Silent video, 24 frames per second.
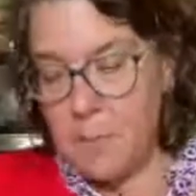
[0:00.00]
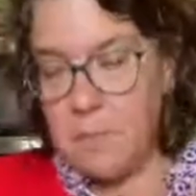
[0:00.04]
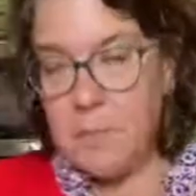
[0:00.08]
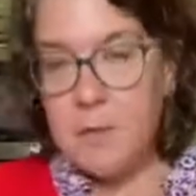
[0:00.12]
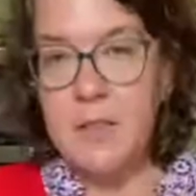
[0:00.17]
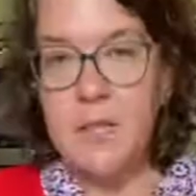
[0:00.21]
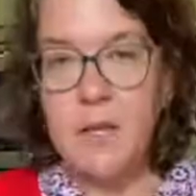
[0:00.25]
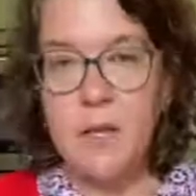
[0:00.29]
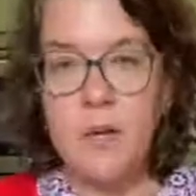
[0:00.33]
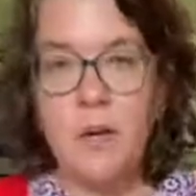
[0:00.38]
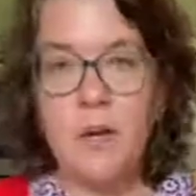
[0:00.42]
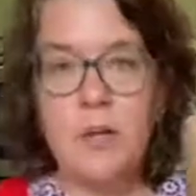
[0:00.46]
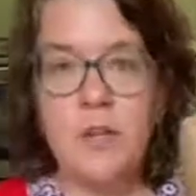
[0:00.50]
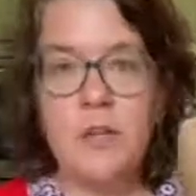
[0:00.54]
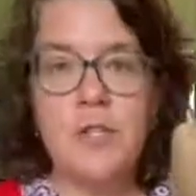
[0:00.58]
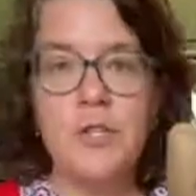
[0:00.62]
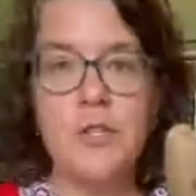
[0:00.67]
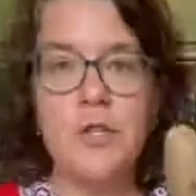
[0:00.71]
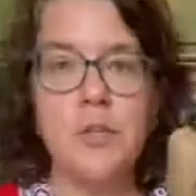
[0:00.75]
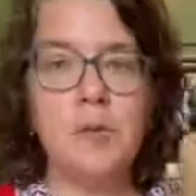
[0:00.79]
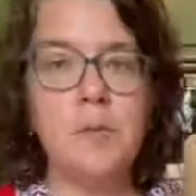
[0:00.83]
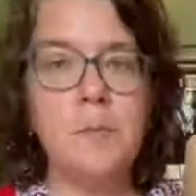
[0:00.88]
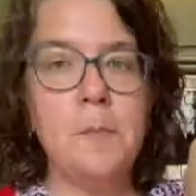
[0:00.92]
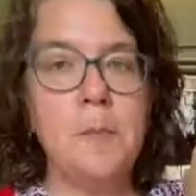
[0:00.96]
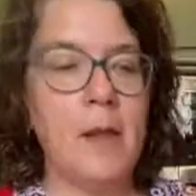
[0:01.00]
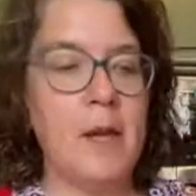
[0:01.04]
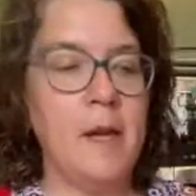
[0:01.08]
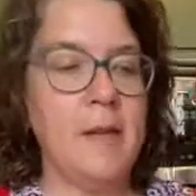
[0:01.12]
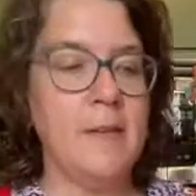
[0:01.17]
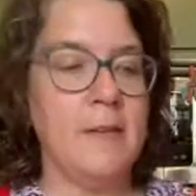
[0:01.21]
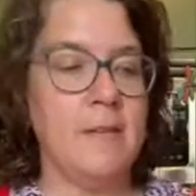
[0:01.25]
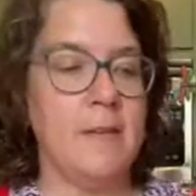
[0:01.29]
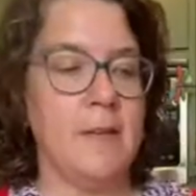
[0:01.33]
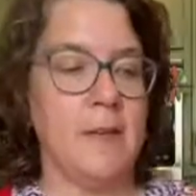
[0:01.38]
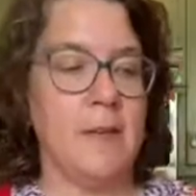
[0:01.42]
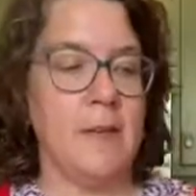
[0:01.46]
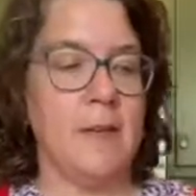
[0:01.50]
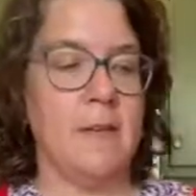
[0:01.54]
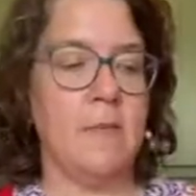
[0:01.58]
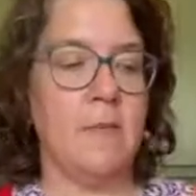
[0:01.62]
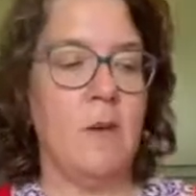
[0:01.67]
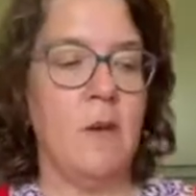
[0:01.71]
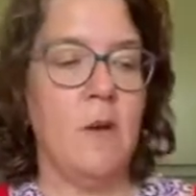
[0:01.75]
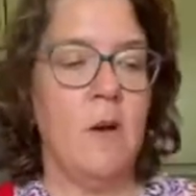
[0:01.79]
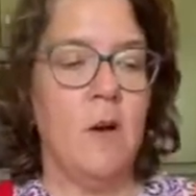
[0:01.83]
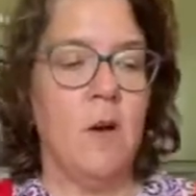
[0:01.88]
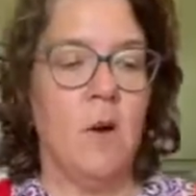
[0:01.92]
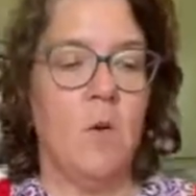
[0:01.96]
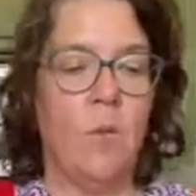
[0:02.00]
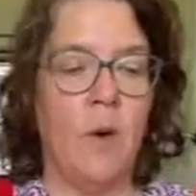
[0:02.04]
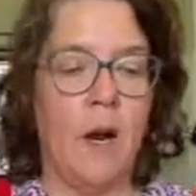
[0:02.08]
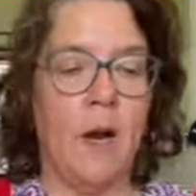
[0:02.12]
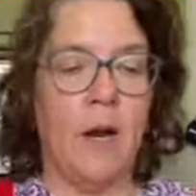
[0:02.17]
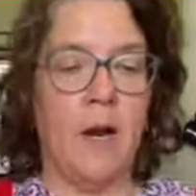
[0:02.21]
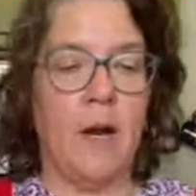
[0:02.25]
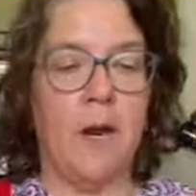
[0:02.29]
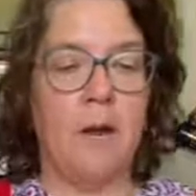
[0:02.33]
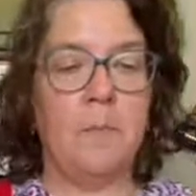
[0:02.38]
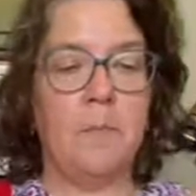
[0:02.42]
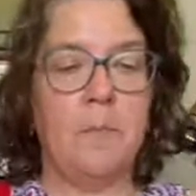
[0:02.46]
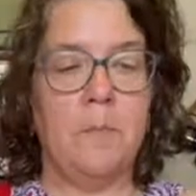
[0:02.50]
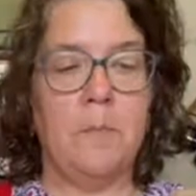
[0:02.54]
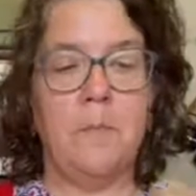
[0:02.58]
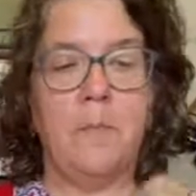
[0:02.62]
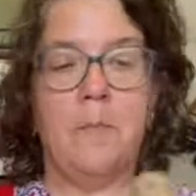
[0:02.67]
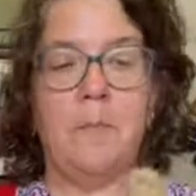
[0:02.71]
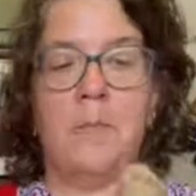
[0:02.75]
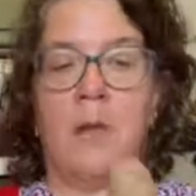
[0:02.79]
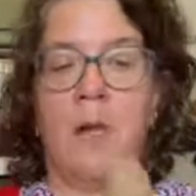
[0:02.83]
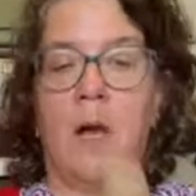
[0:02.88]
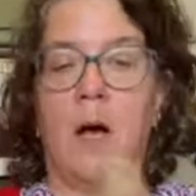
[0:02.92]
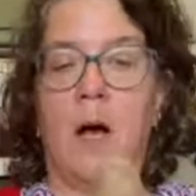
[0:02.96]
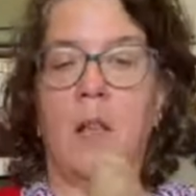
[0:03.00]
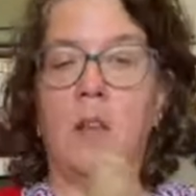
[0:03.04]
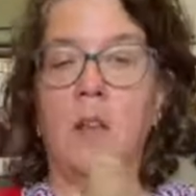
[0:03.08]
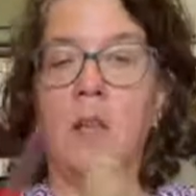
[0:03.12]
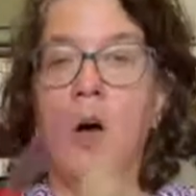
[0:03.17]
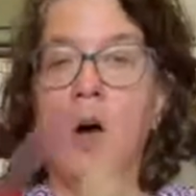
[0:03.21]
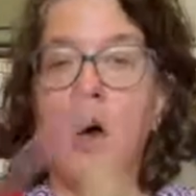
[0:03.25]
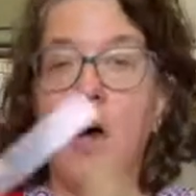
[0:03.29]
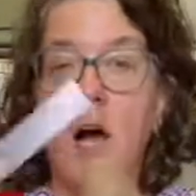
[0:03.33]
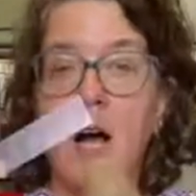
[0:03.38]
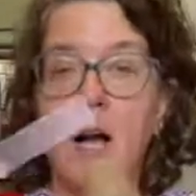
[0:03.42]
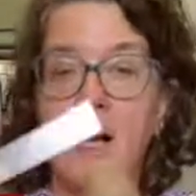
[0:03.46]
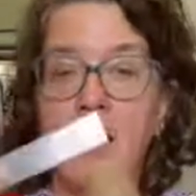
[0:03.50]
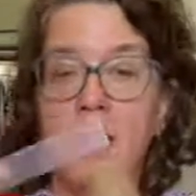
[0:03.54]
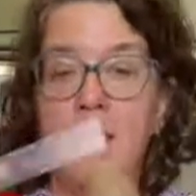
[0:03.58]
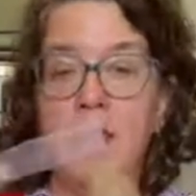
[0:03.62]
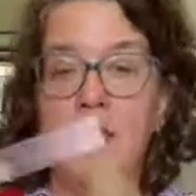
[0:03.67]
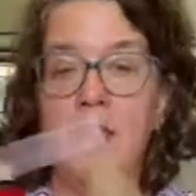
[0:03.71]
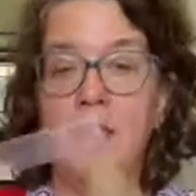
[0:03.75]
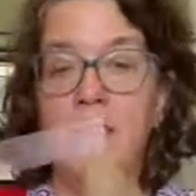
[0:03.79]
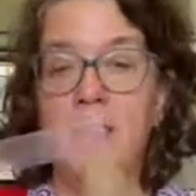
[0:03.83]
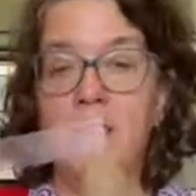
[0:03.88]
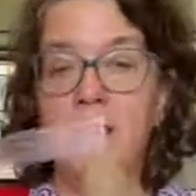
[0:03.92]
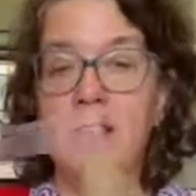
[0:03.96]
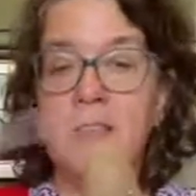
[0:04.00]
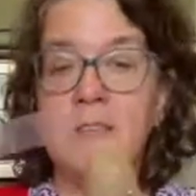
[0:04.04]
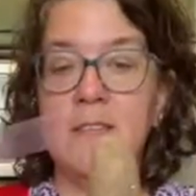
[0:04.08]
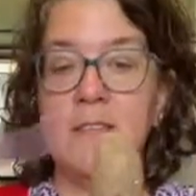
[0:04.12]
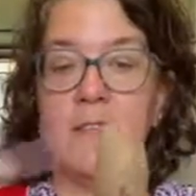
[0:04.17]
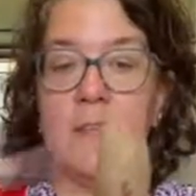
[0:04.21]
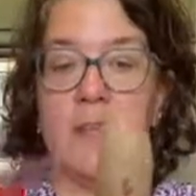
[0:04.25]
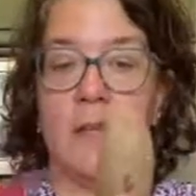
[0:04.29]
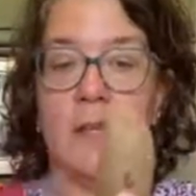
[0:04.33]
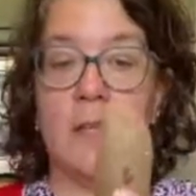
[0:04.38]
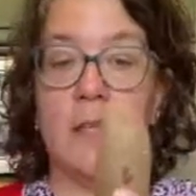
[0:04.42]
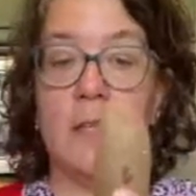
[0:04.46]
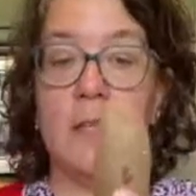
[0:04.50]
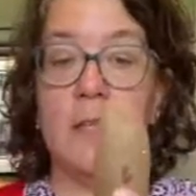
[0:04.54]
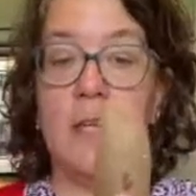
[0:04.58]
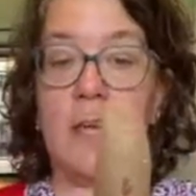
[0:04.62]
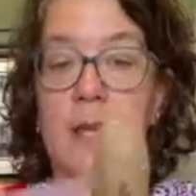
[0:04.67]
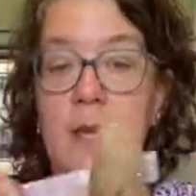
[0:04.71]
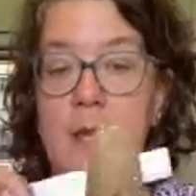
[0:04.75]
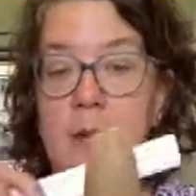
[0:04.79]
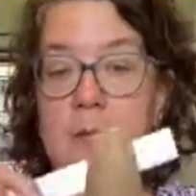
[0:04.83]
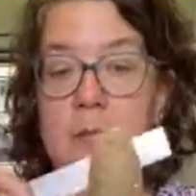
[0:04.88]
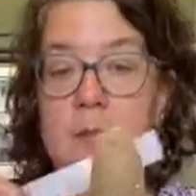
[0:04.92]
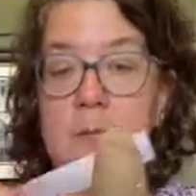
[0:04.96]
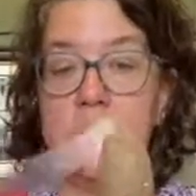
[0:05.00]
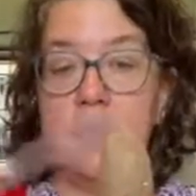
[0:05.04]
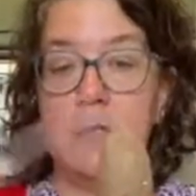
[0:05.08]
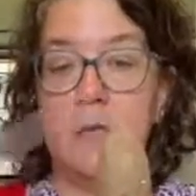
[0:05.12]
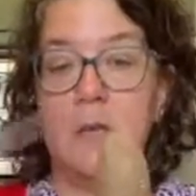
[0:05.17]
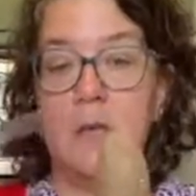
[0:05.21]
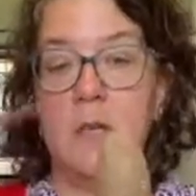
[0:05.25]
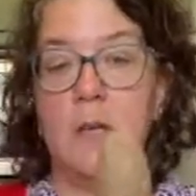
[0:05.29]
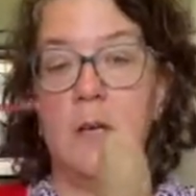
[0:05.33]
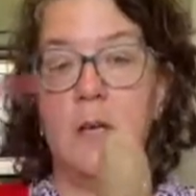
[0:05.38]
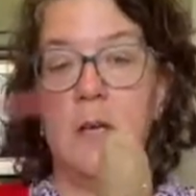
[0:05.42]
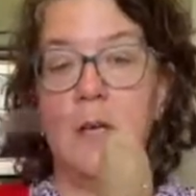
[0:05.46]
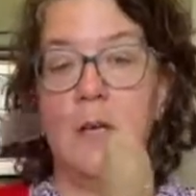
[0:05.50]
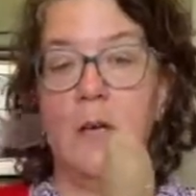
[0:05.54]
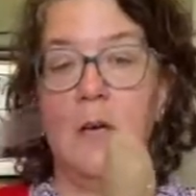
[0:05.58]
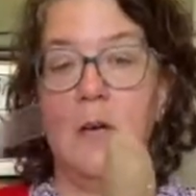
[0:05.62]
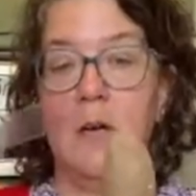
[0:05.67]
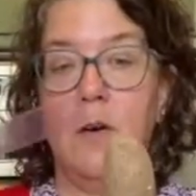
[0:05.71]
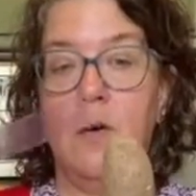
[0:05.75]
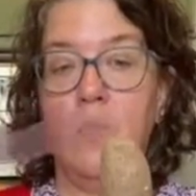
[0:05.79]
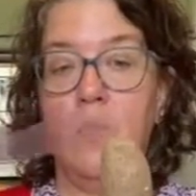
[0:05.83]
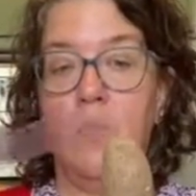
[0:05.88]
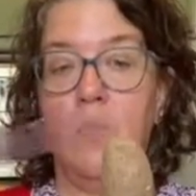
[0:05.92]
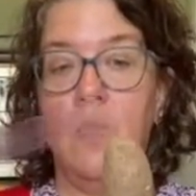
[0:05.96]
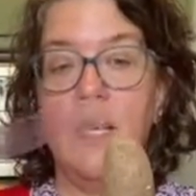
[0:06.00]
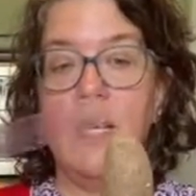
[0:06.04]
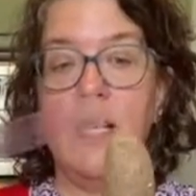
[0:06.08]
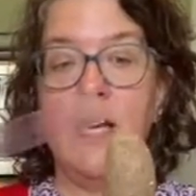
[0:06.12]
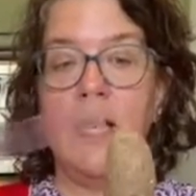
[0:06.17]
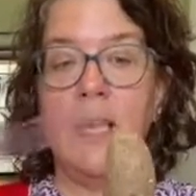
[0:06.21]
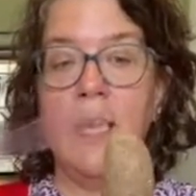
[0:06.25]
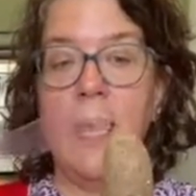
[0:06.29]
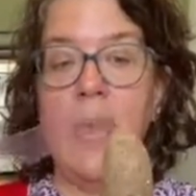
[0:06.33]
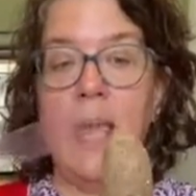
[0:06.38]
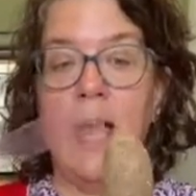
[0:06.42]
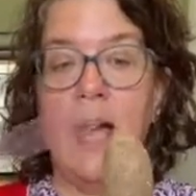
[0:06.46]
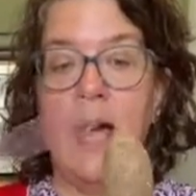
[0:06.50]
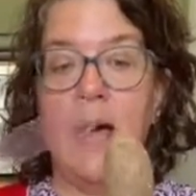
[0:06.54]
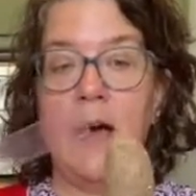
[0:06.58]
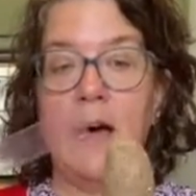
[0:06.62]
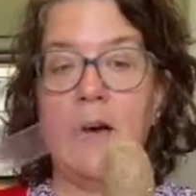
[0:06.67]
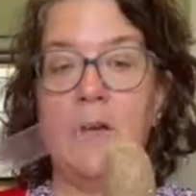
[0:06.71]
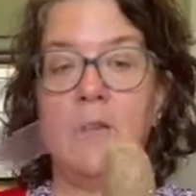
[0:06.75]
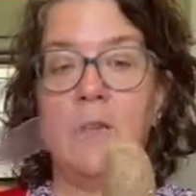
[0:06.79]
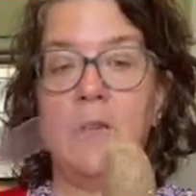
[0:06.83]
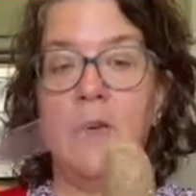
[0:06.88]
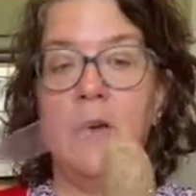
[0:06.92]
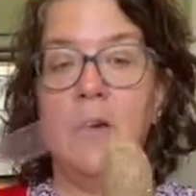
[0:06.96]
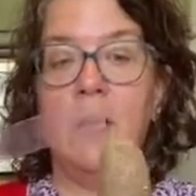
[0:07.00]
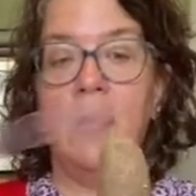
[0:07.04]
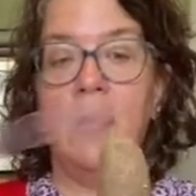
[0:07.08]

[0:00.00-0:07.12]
But there are two places where along this ellipse we can have